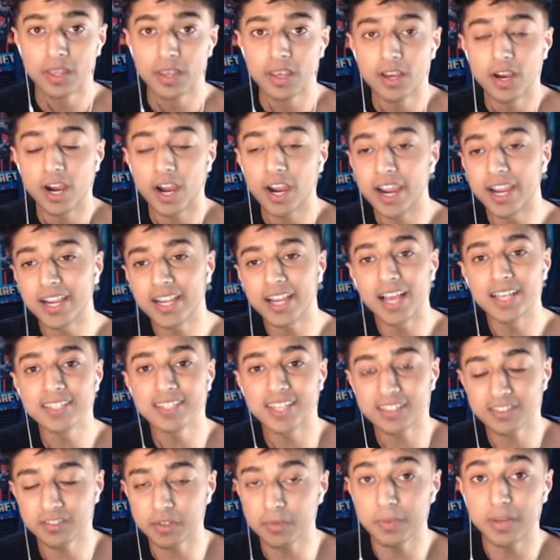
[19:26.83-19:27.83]
Alright, guys, that's
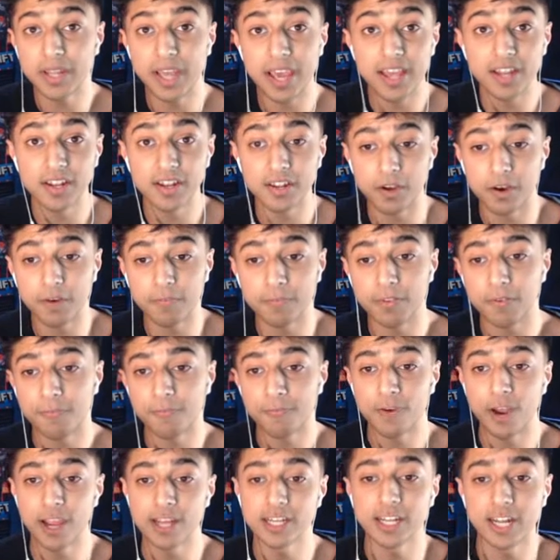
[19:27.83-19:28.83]
gonna be the end of the
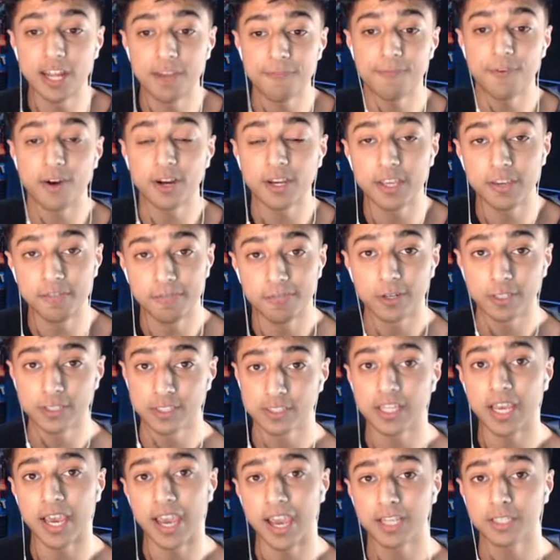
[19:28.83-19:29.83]
Friday Night Funkin' versus
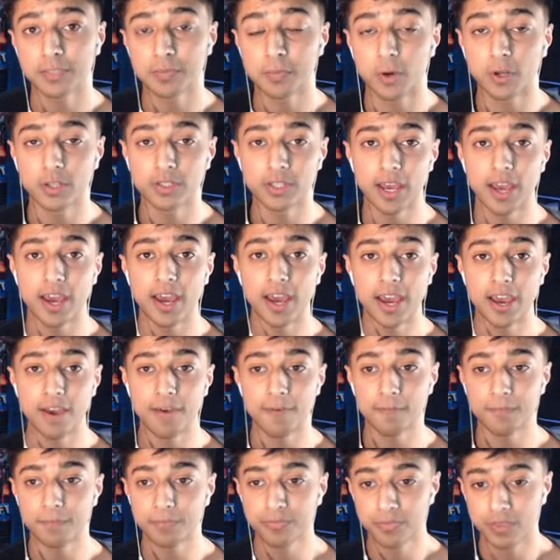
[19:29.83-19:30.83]
Hex mod. Uh.
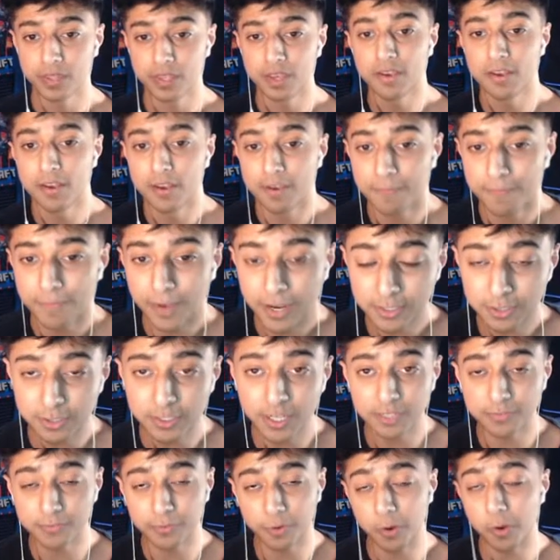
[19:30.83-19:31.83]
Thank you guys
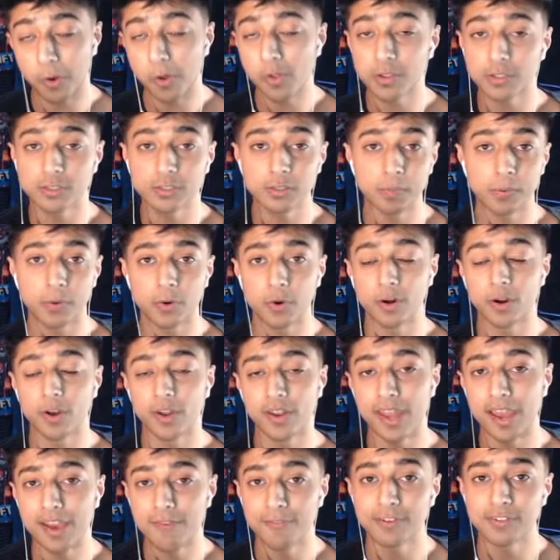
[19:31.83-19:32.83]
for all the support on
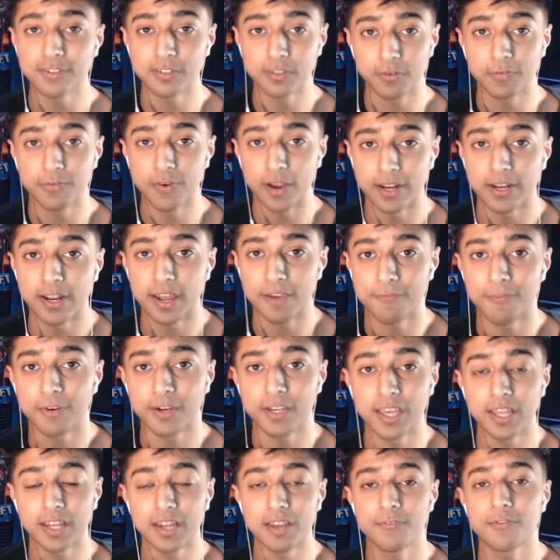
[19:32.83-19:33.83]
every single Friday Night
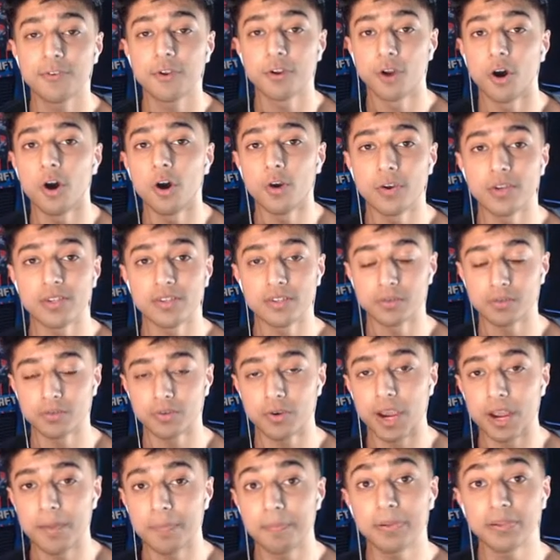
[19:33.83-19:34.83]
Funkin'. If you're not already
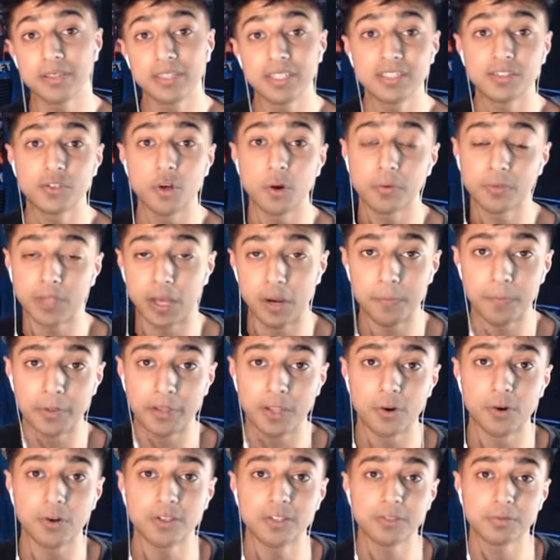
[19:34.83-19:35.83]
subscribed, please go down below
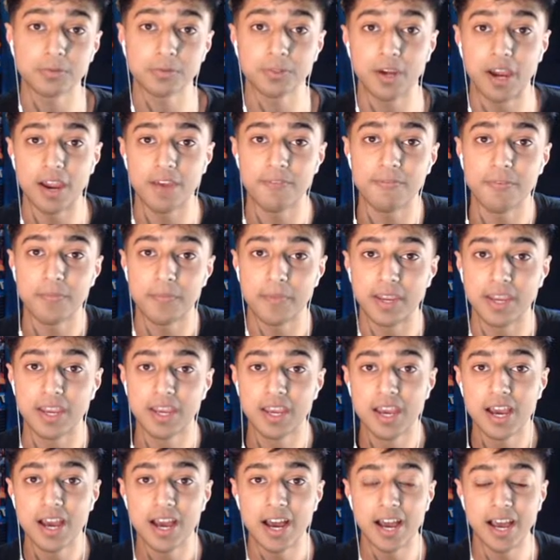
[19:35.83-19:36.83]
and subscribe for me.
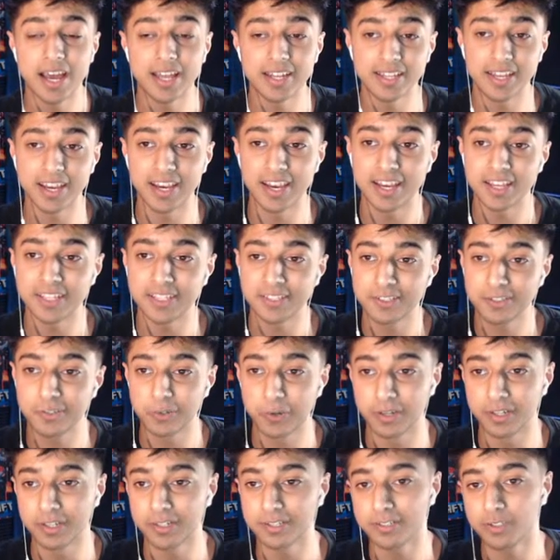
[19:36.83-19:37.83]
And uh, join
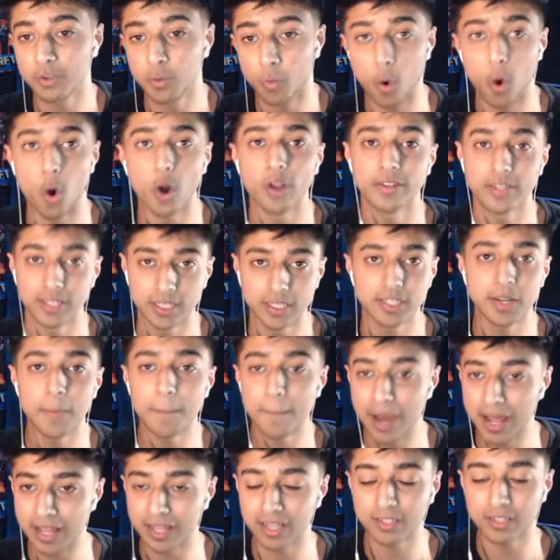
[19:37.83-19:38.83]
the squad, the
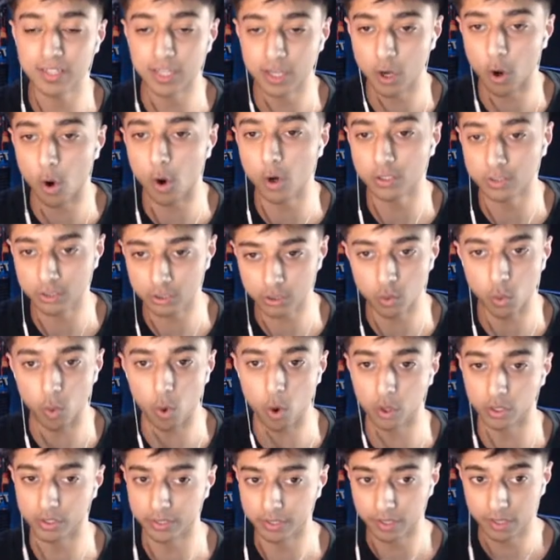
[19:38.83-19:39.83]
Mal the Kong
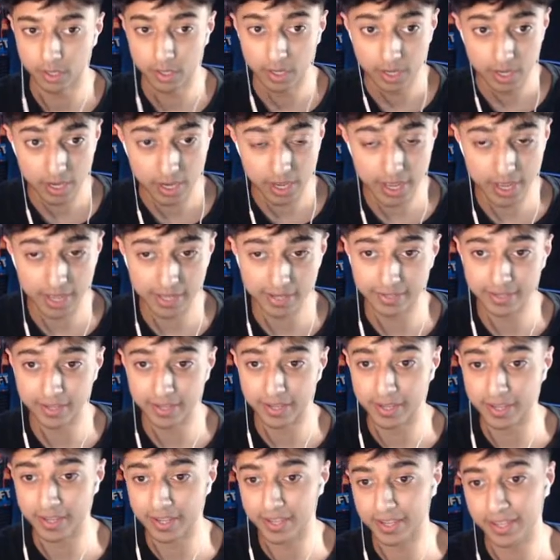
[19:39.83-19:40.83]
squad. And
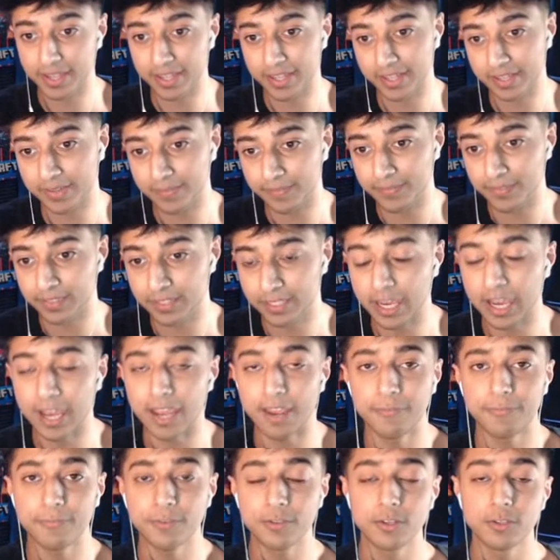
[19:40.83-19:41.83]
uh, yeah,
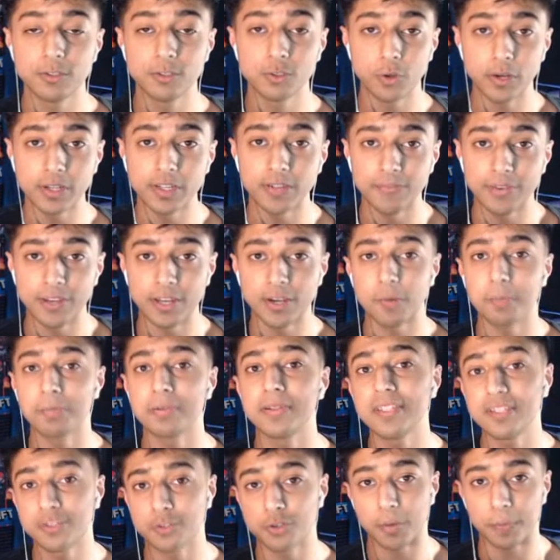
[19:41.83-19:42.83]
if you enjoyed the video,
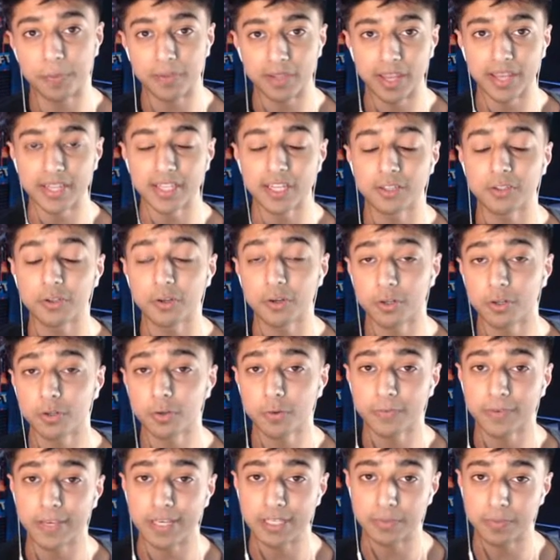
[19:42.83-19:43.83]
please drop a like and turn on the
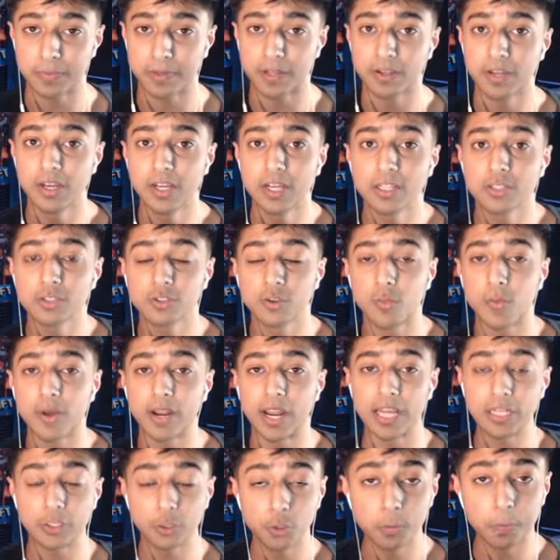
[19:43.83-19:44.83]
notification bell. So when I
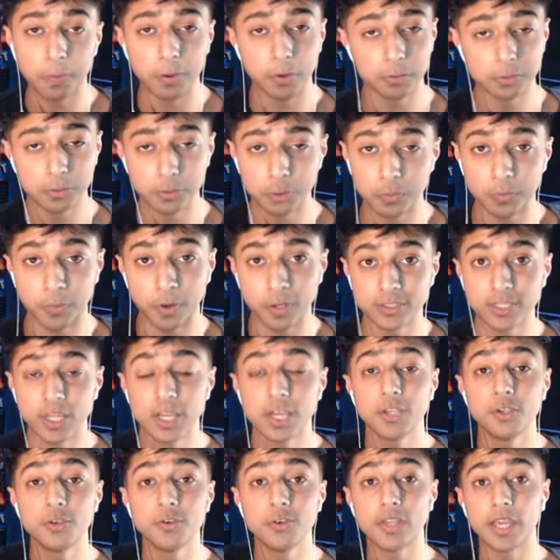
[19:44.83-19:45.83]
do post new mods,
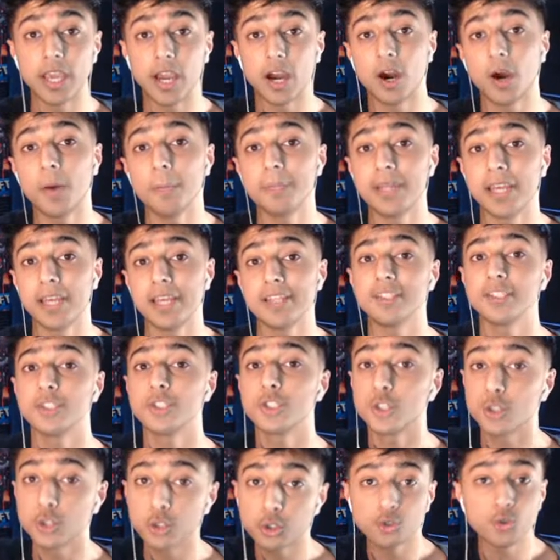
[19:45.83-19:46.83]
you can get updated
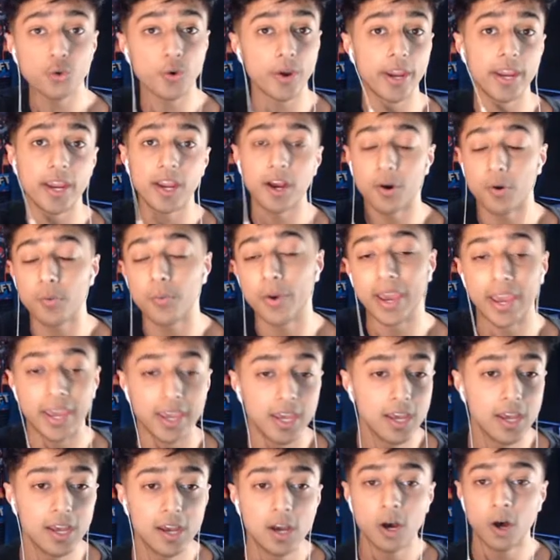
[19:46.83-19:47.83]
straight away.
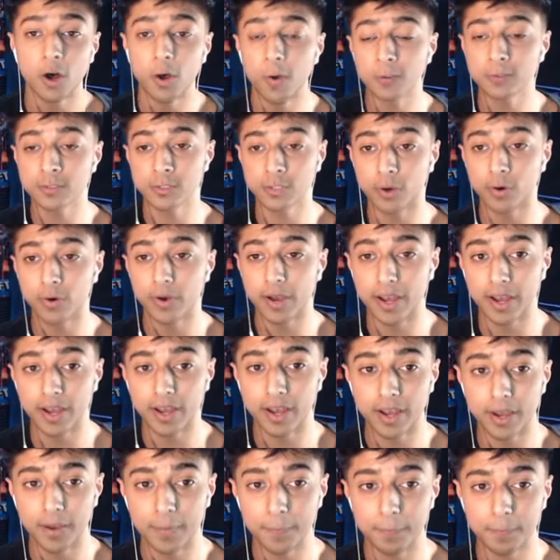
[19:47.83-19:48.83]
Also,
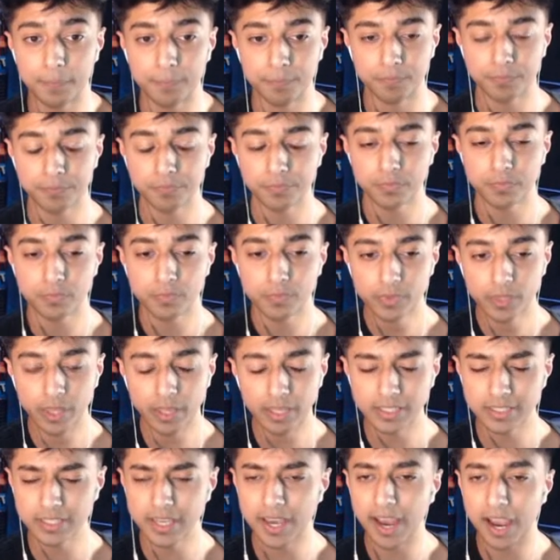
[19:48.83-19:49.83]
um,
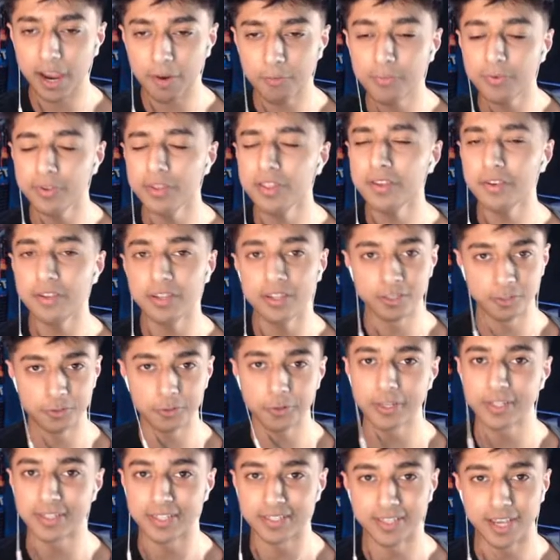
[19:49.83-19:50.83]
yeah, I really enjoyed
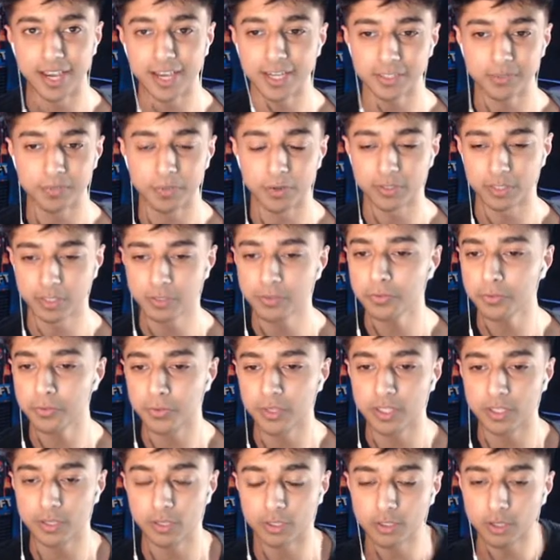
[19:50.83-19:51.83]
this Hex mod. This was really
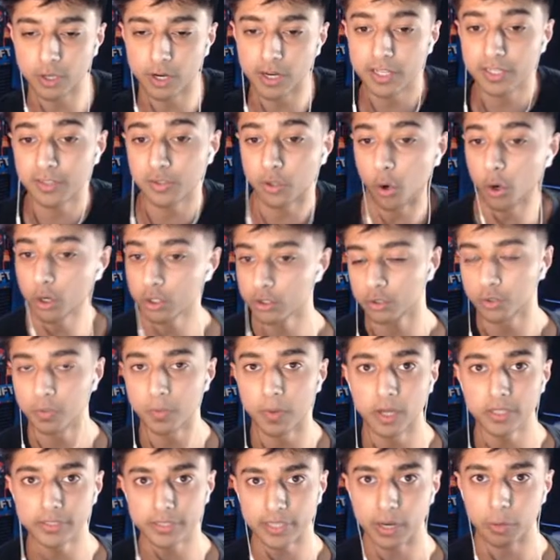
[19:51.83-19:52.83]
good. So I didn't talk too
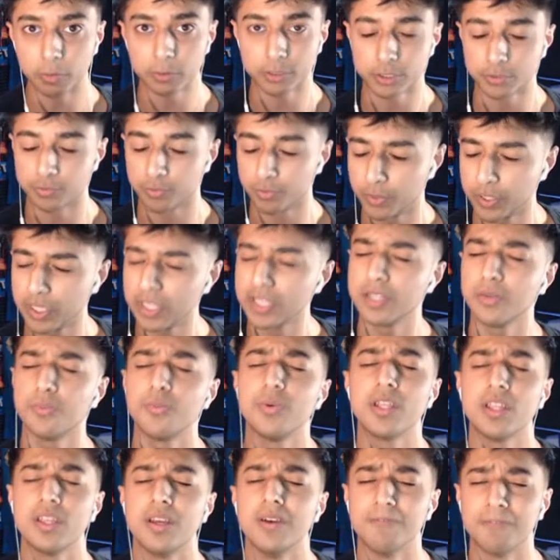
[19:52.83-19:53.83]
much. I was really,
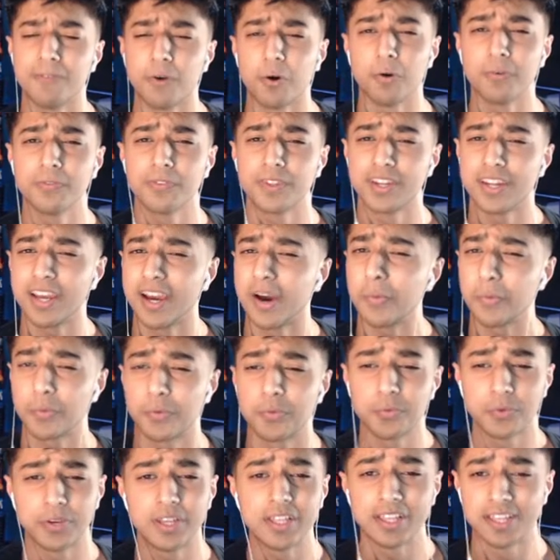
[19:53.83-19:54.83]
really involved in it. I was
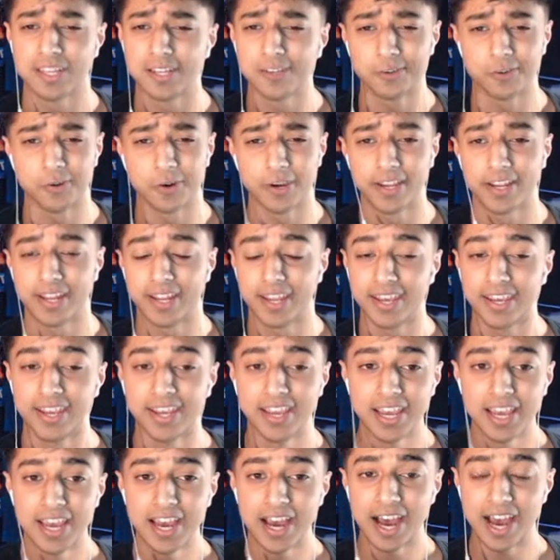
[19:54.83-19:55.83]
really enjoying it.
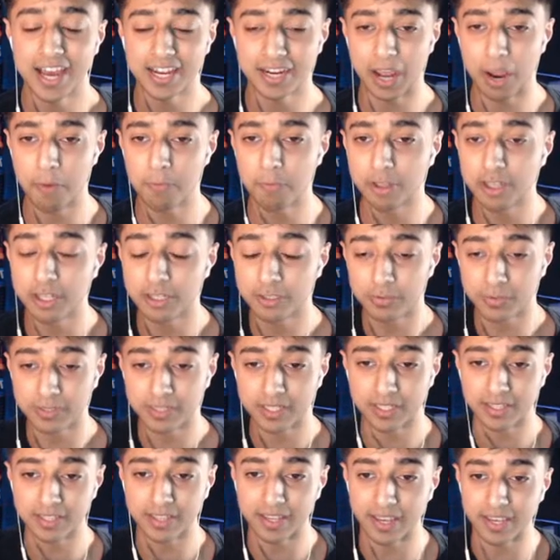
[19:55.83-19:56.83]
And I really just wanted
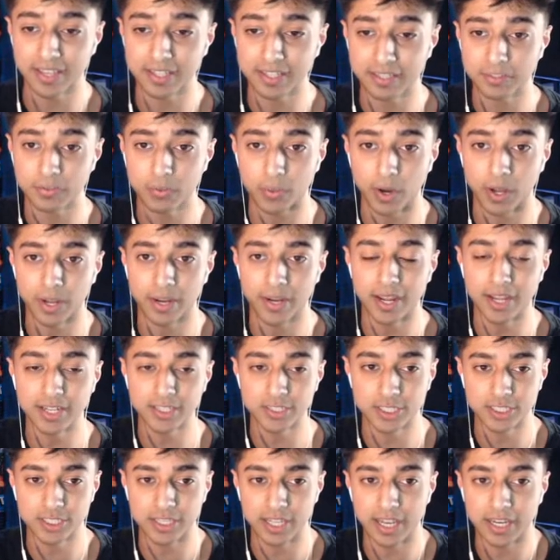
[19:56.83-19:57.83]
to take this one and
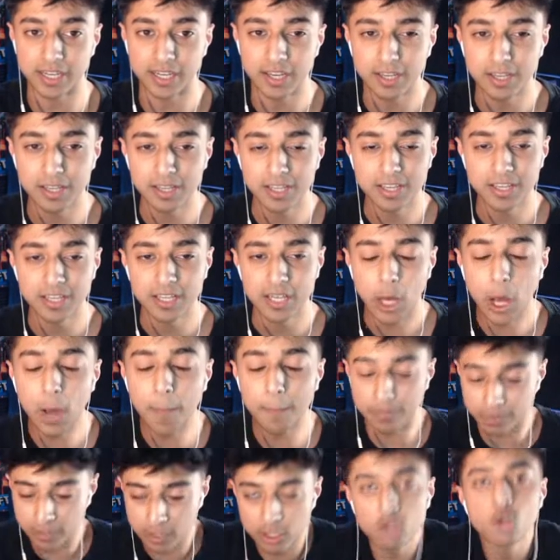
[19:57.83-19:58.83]
just like...
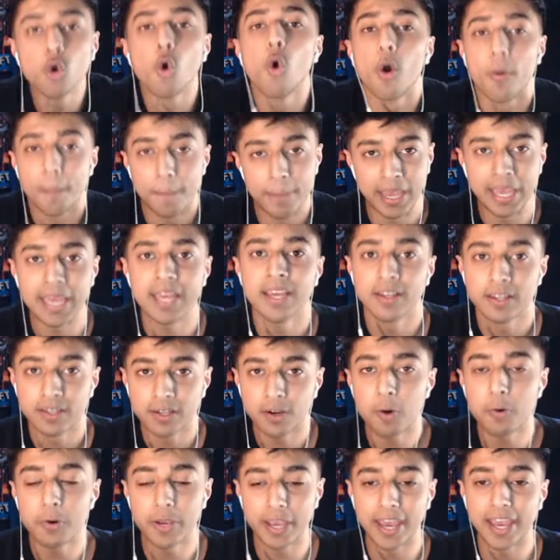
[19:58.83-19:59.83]
absorb it,
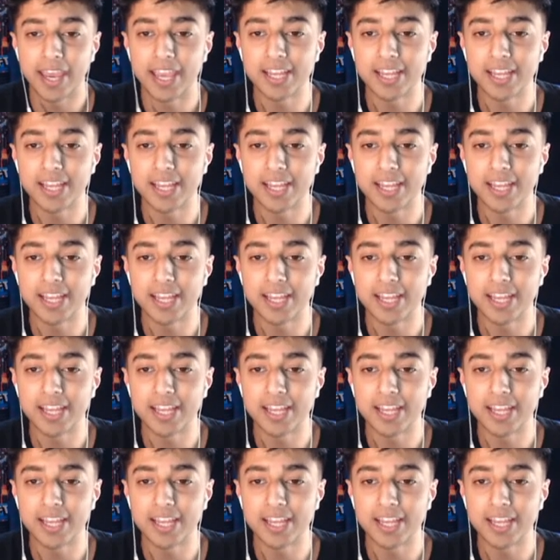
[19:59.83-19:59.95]
okay?